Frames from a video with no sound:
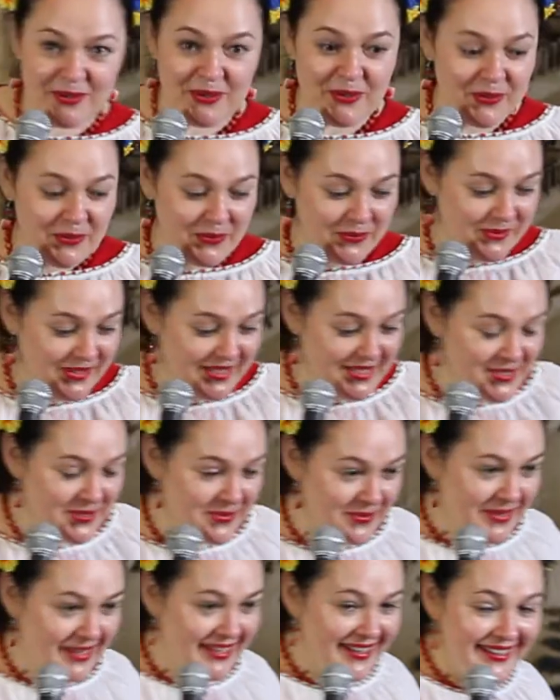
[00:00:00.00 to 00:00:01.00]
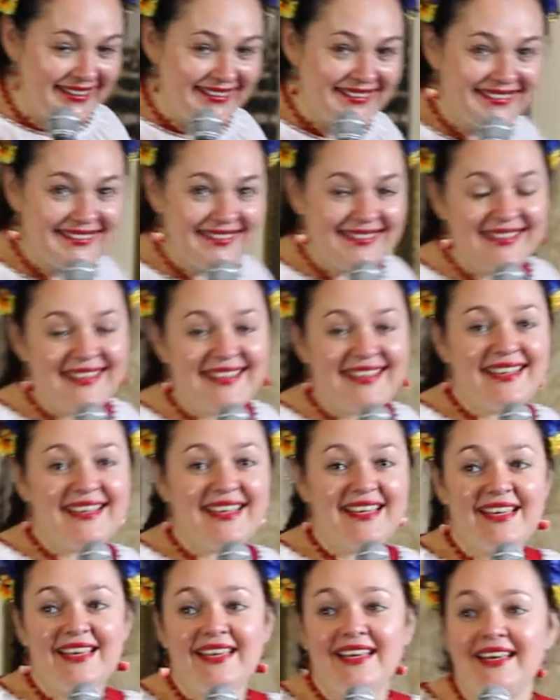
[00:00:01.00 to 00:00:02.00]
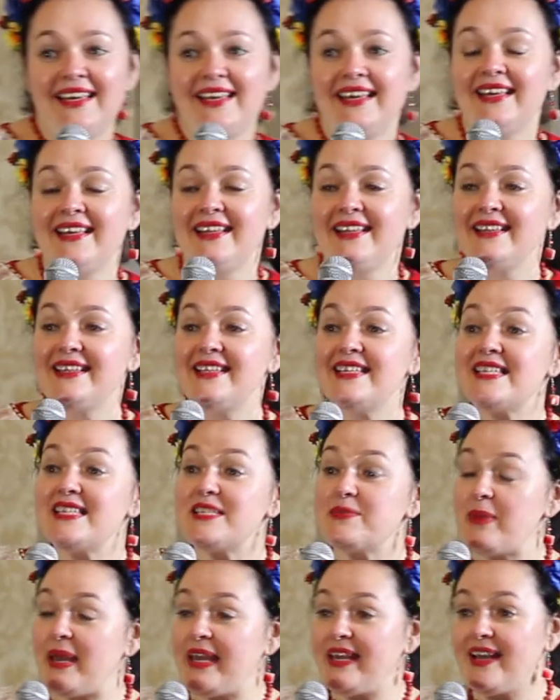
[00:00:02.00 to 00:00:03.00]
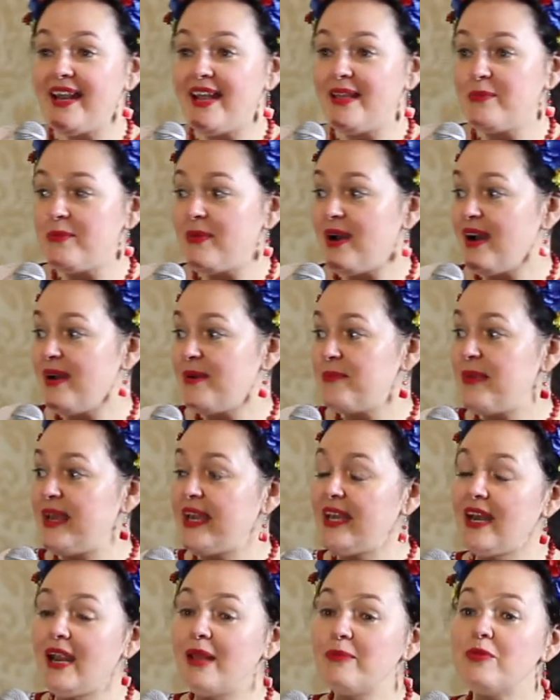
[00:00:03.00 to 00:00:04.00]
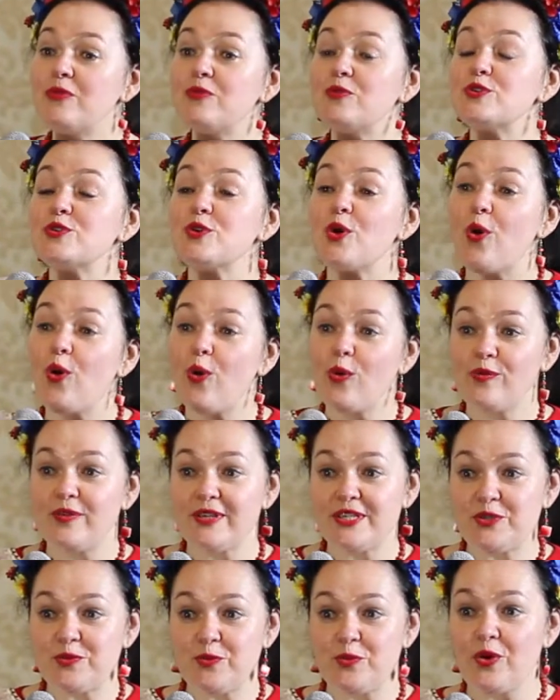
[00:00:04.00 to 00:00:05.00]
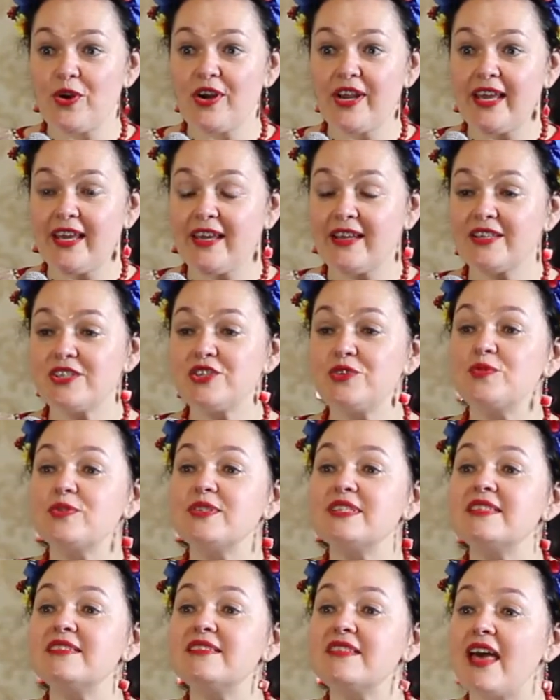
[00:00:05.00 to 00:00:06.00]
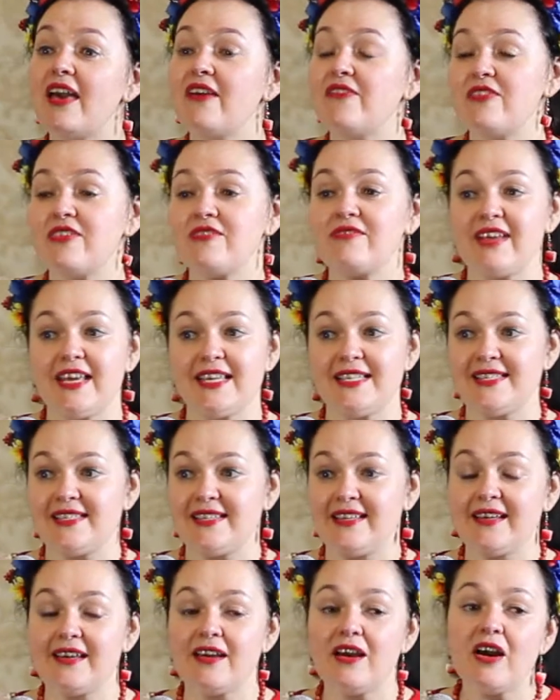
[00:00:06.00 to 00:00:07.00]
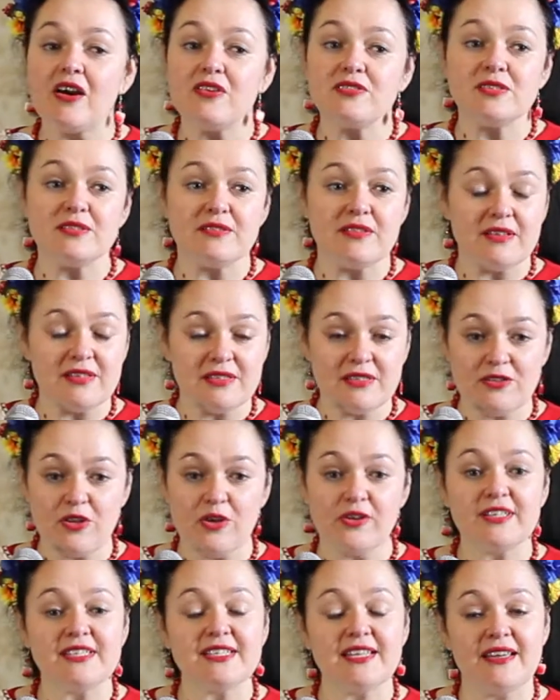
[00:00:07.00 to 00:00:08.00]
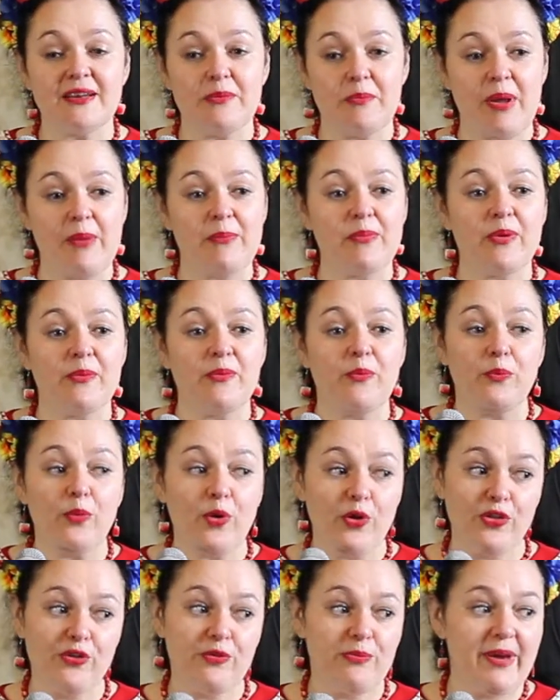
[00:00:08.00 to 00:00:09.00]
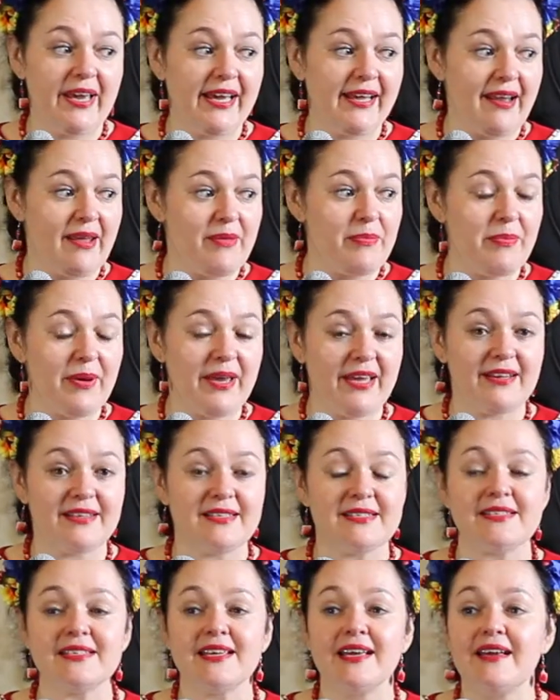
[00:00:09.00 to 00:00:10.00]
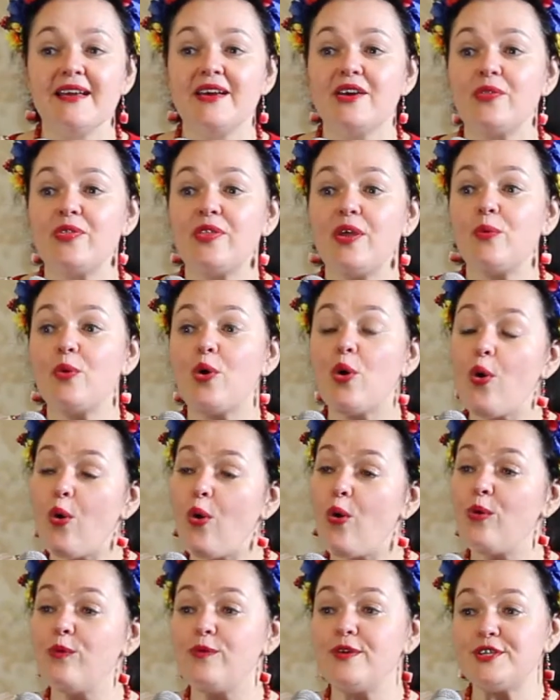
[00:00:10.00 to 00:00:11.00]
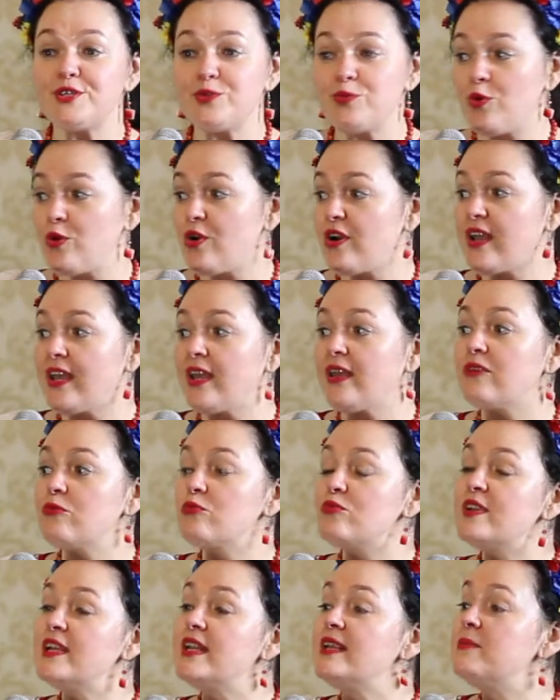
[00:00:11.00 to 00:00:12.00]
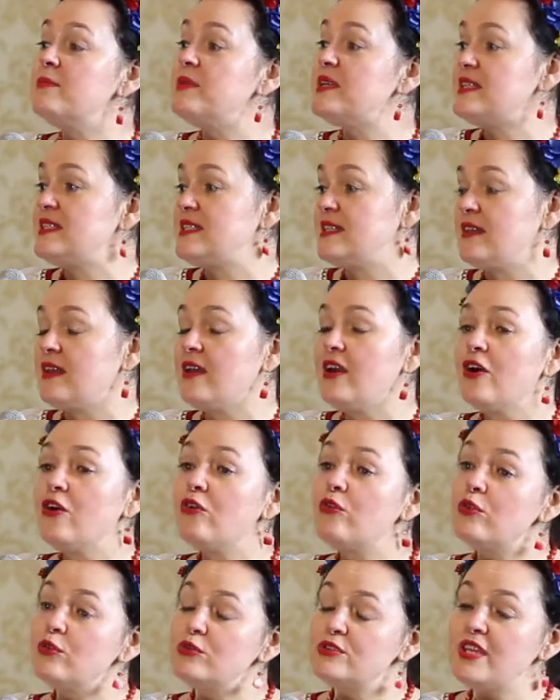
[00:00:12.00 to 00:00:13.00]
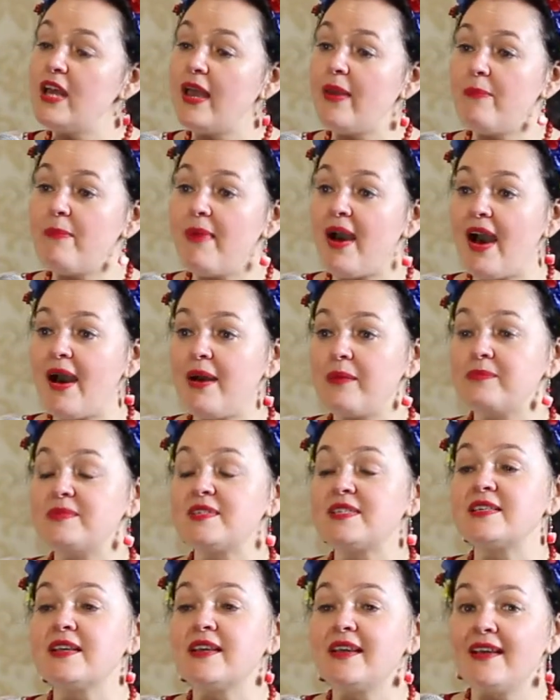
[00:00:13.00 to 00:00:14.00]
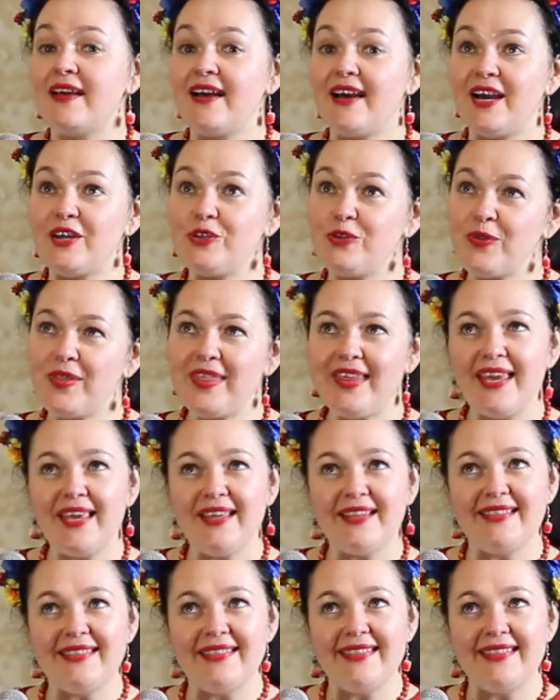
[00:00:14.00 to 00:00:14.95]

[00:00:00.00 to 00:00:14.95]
go this way, this is my grandma. My grandma was always working. She was never resting. As long as I remember, both of my grandparents, they were always working, really busy, full-time moms. I don't think